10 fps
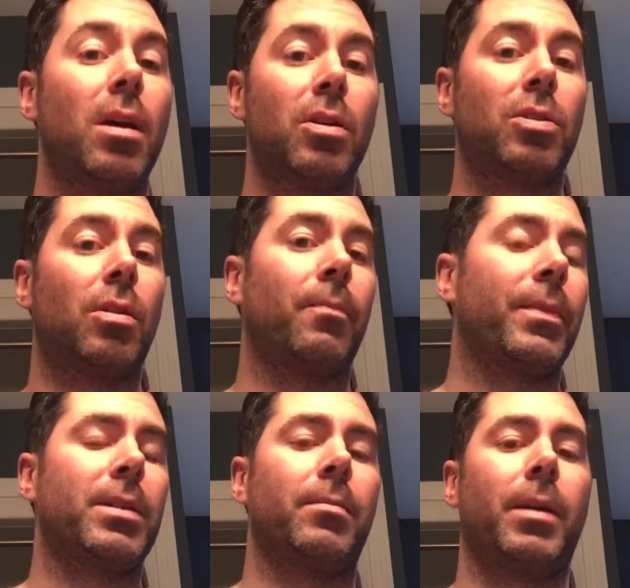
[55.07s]
So
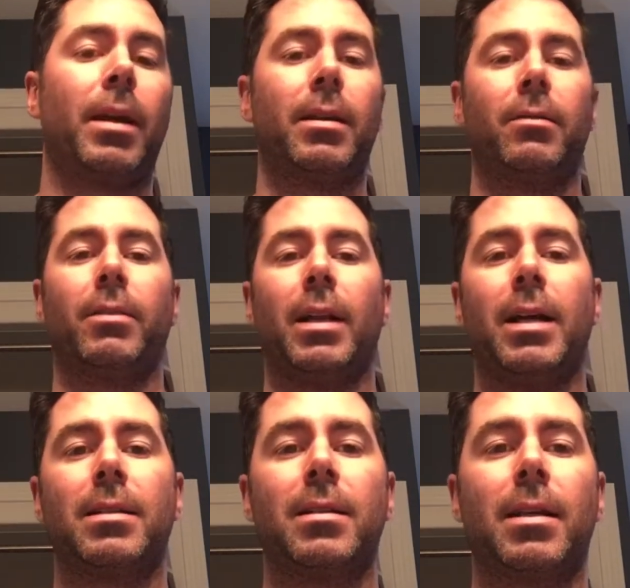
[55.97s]
something I didn't
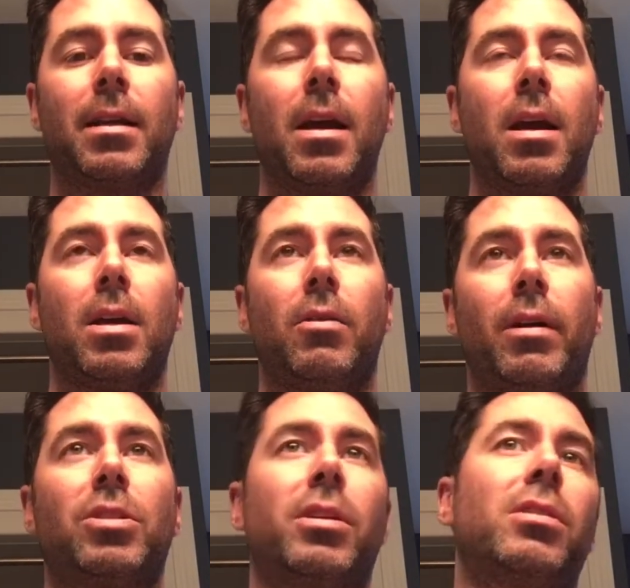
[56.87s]
realize is that you
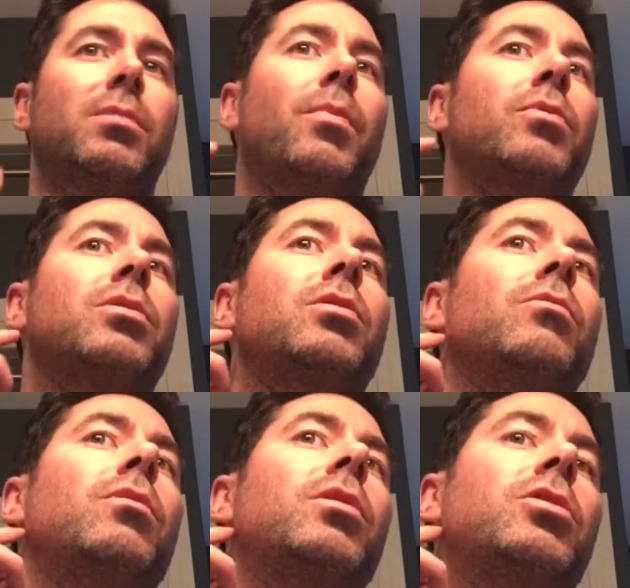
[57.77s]
actually are supposed
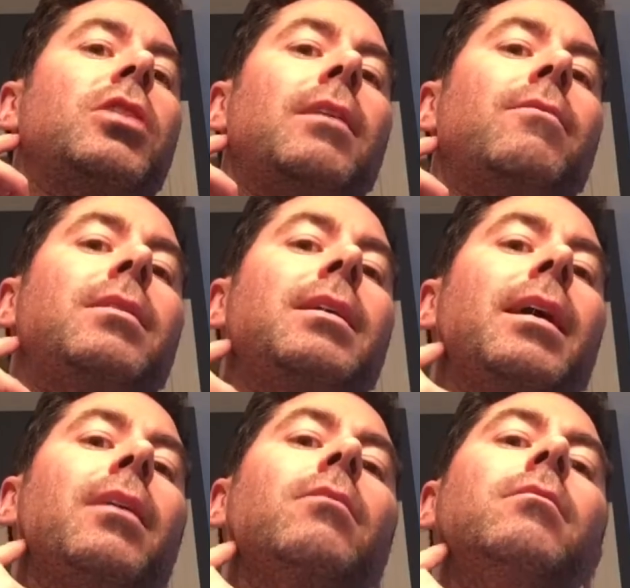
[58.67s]
to shave
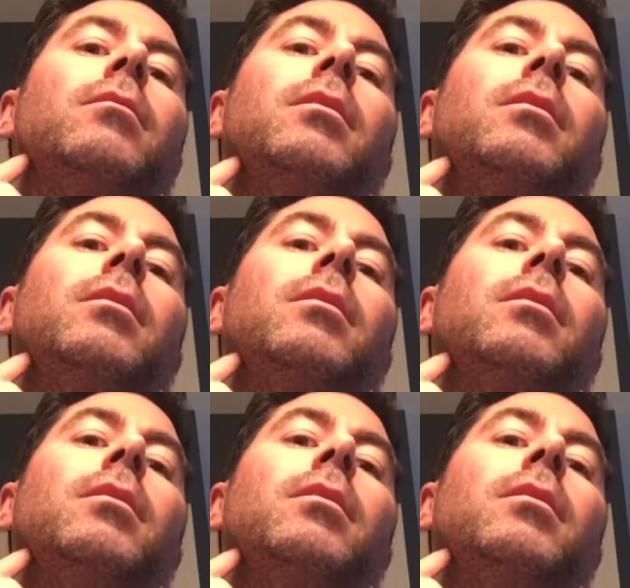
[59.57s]
down